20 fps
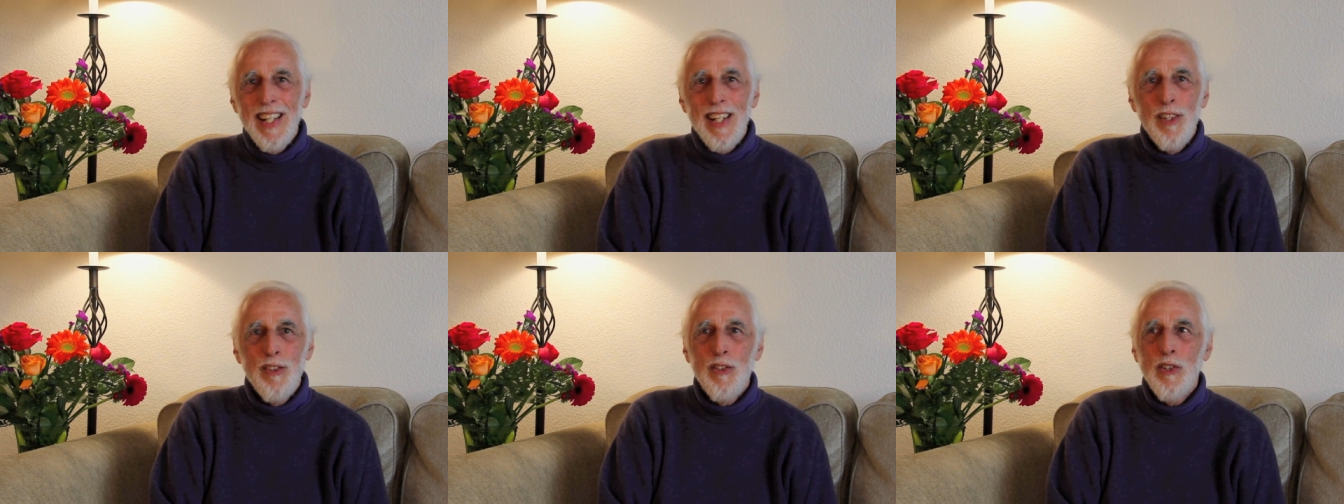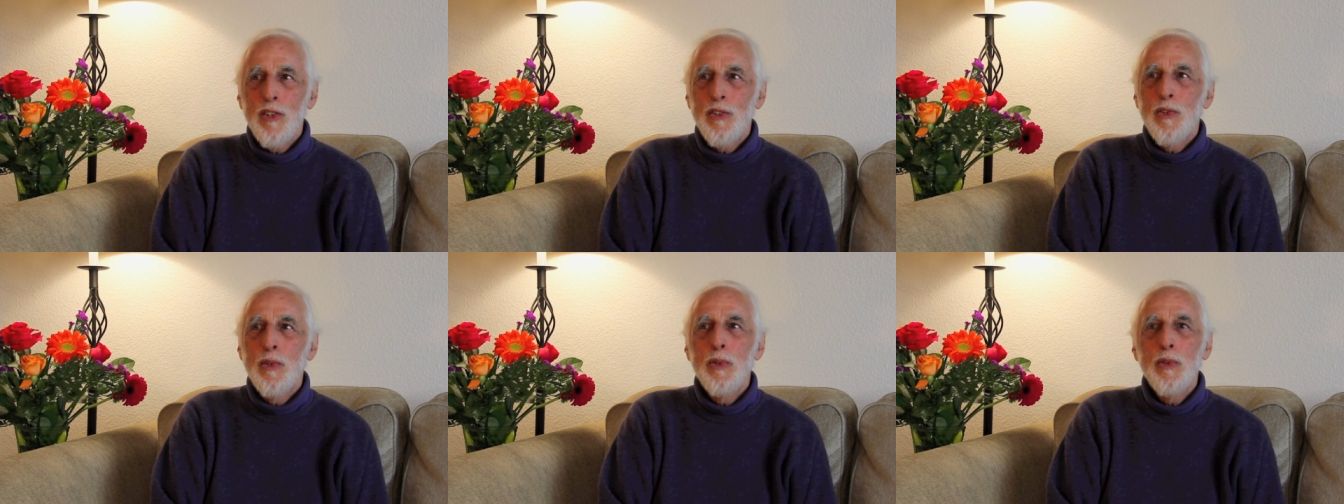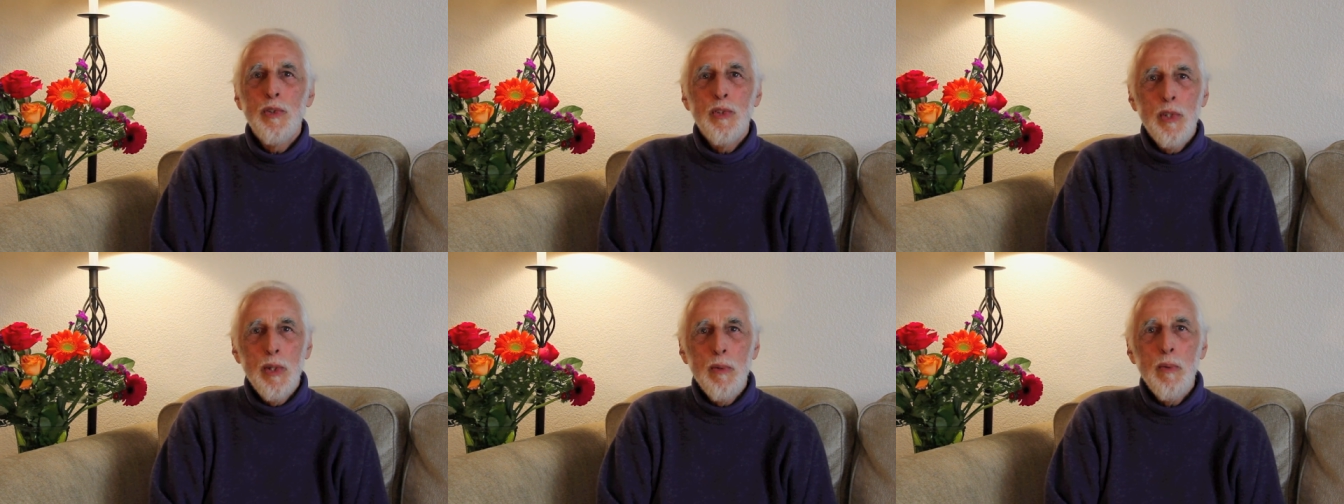It's just
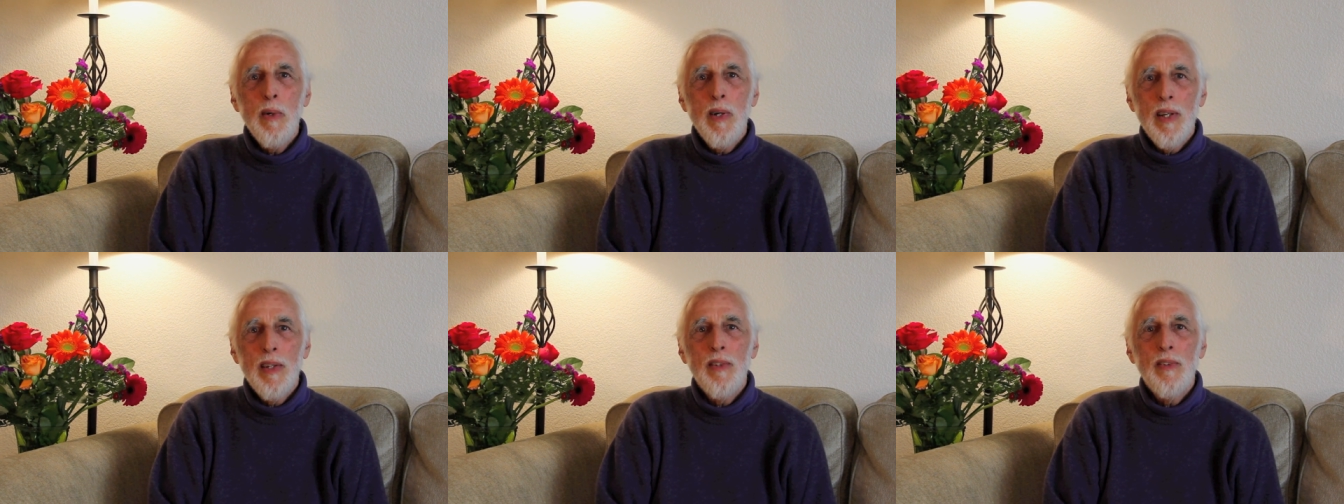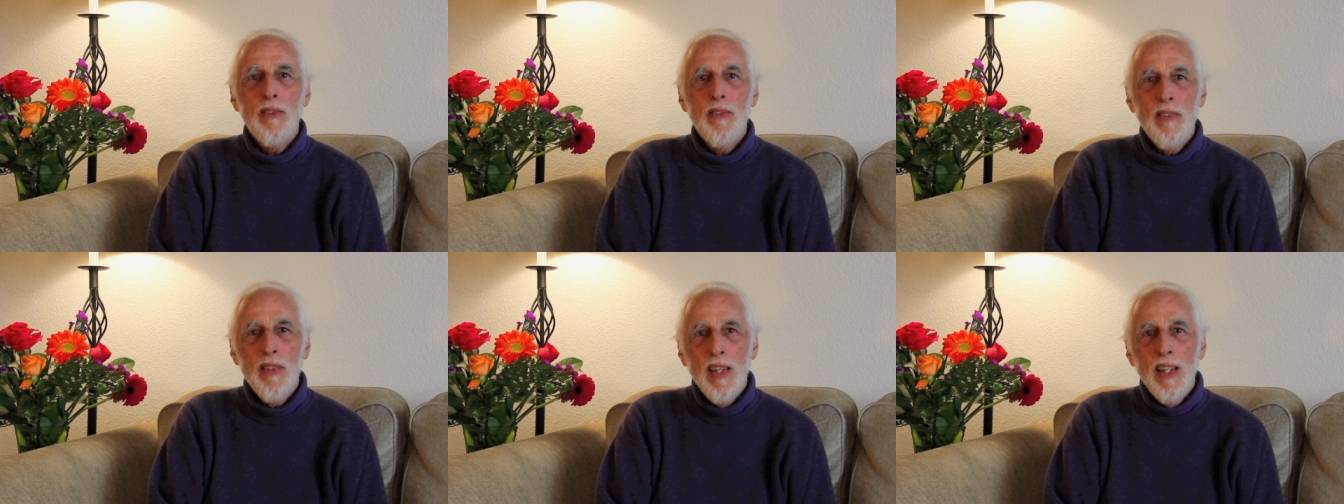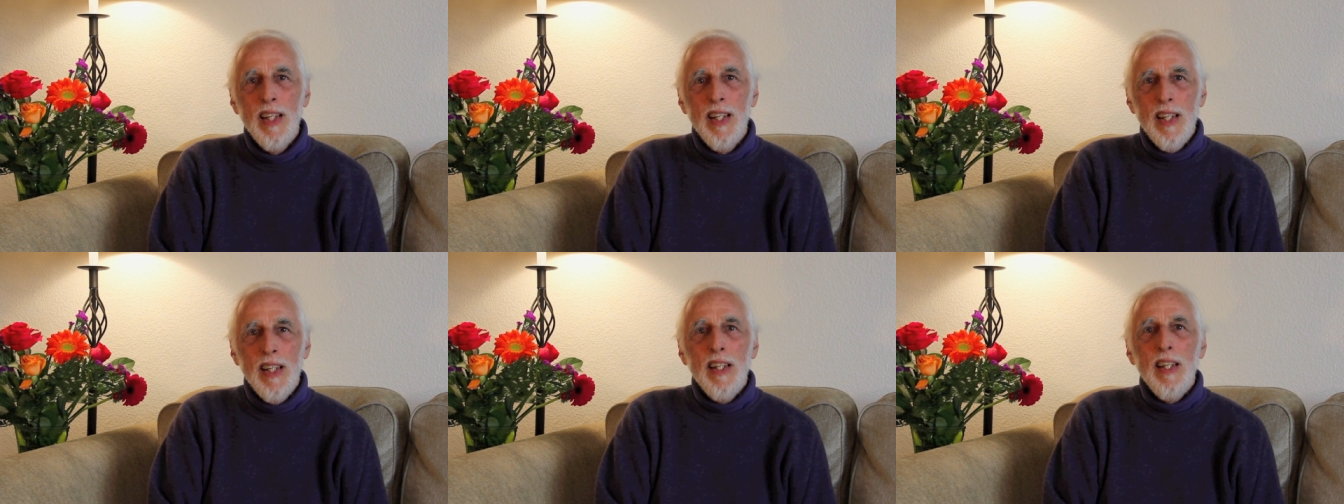who she was,
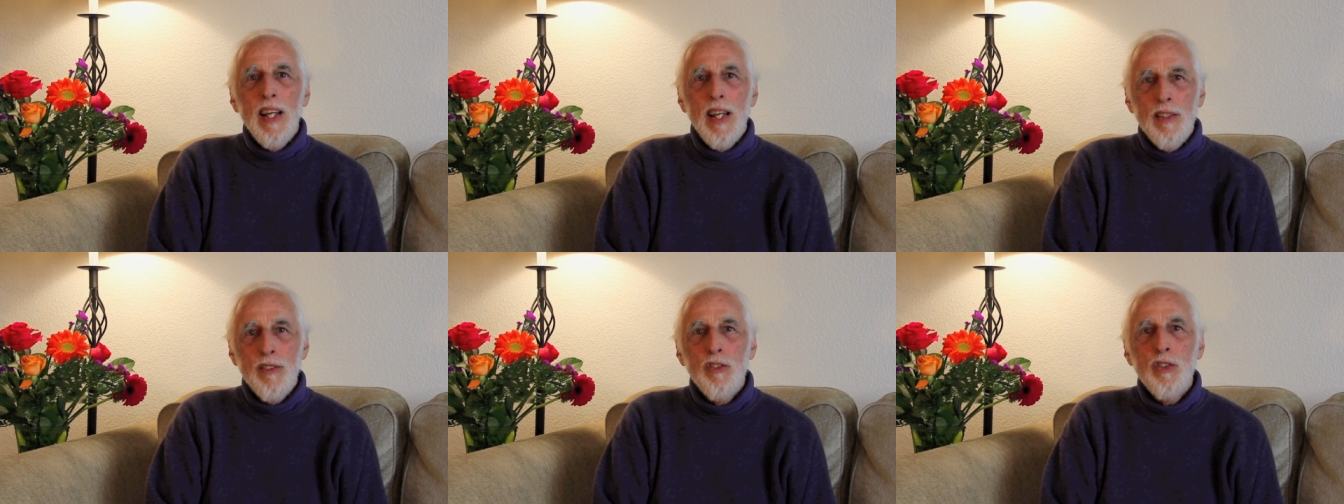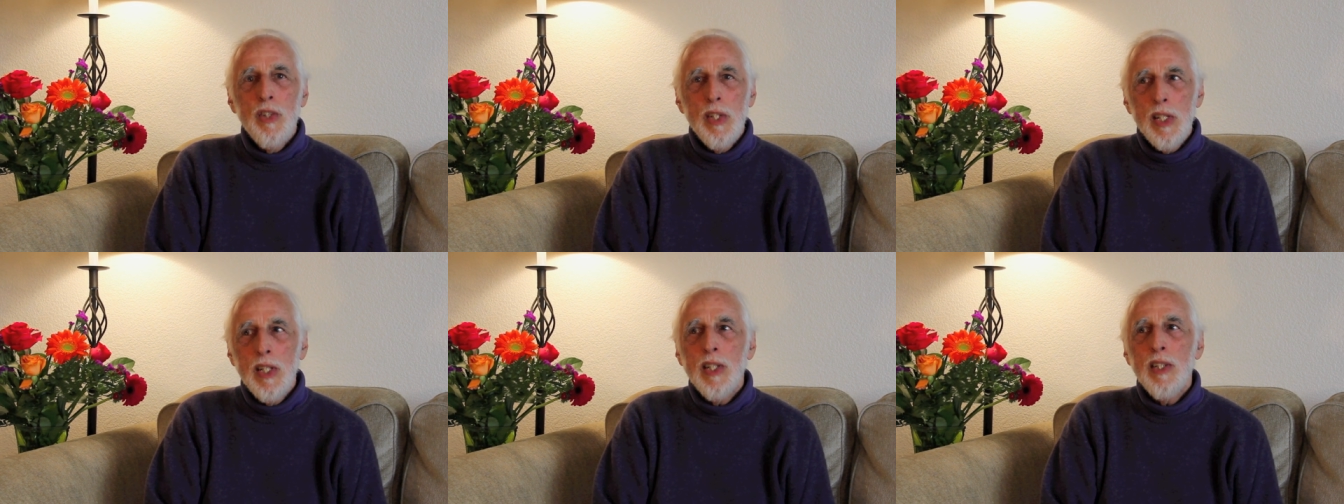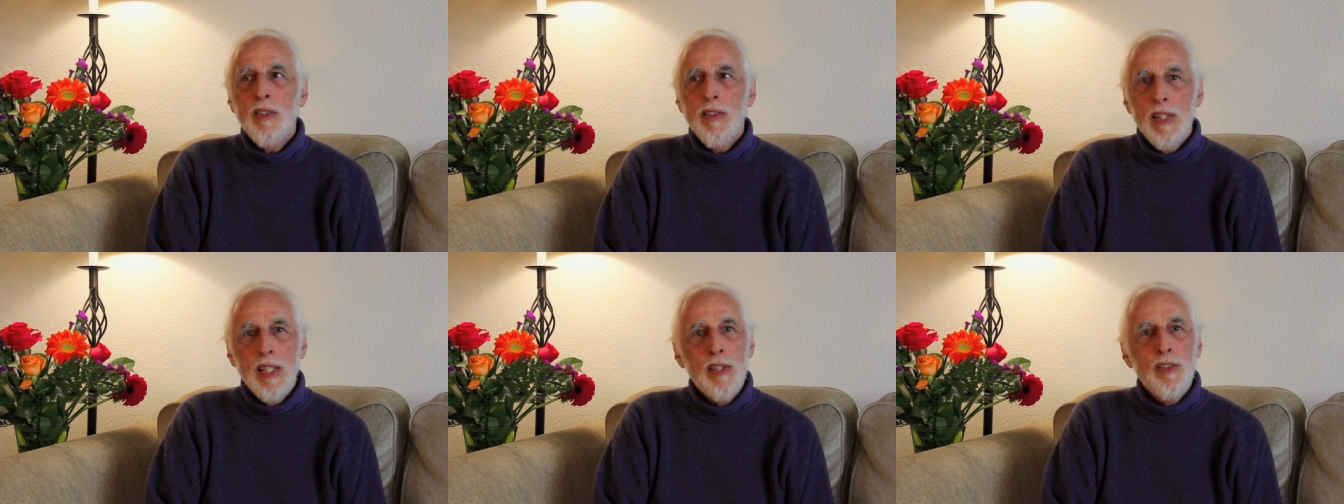and she
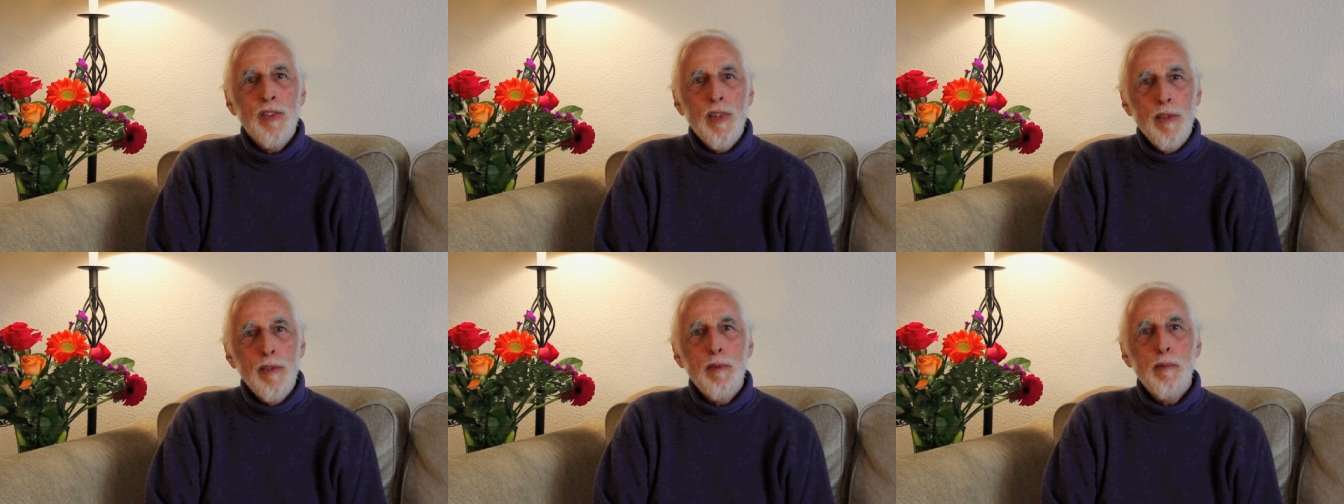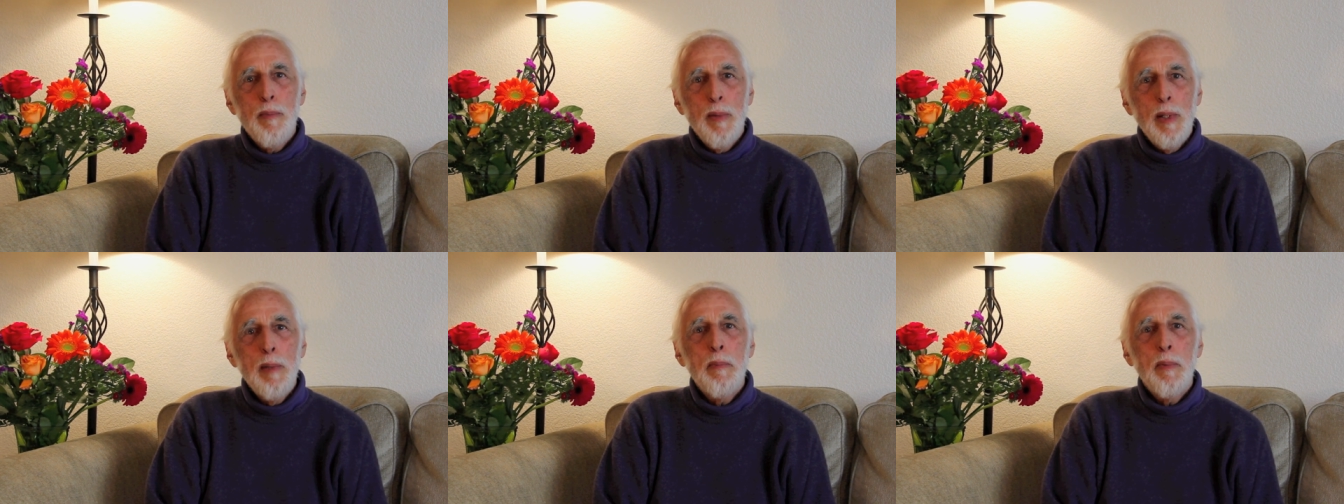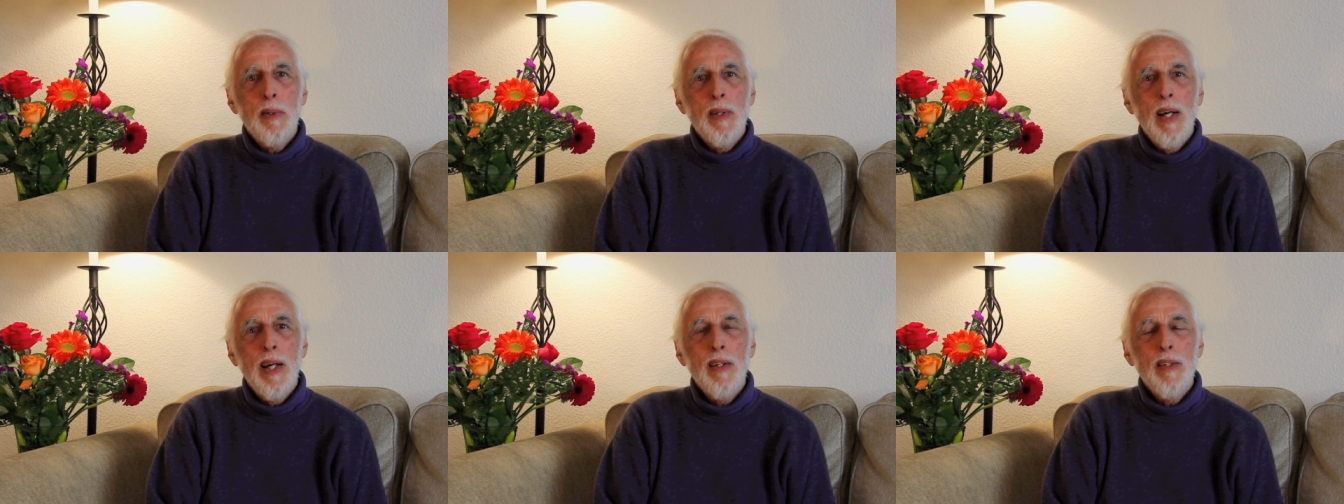could teach other
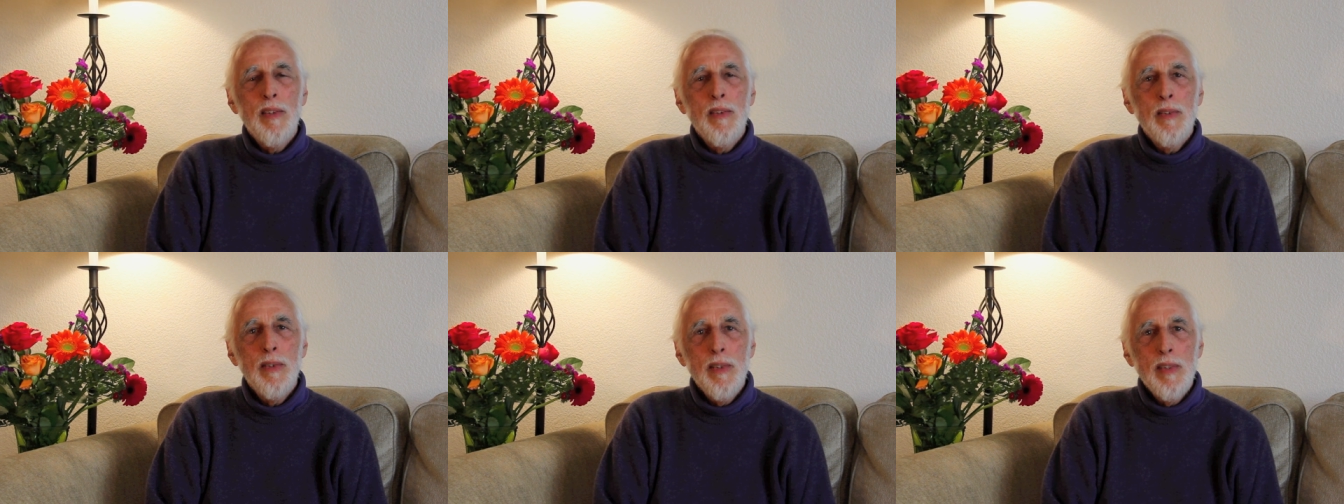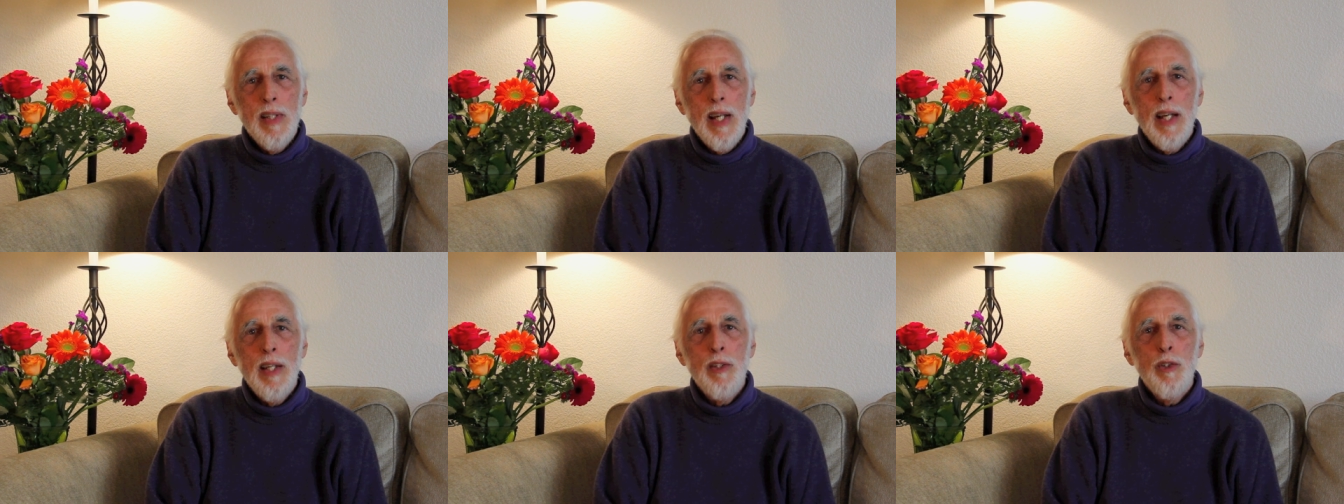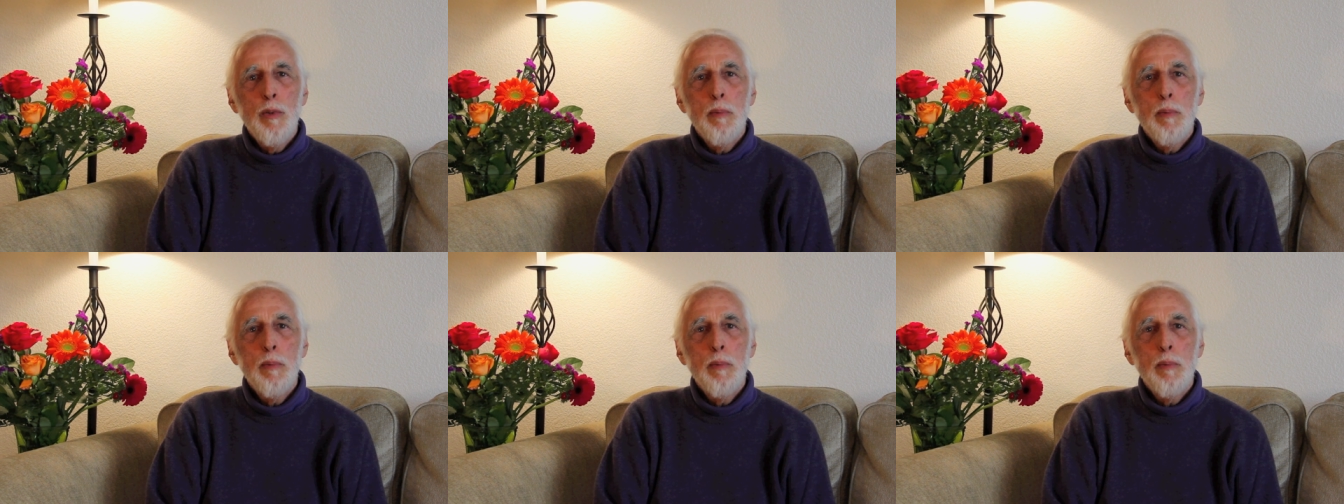people how to do that.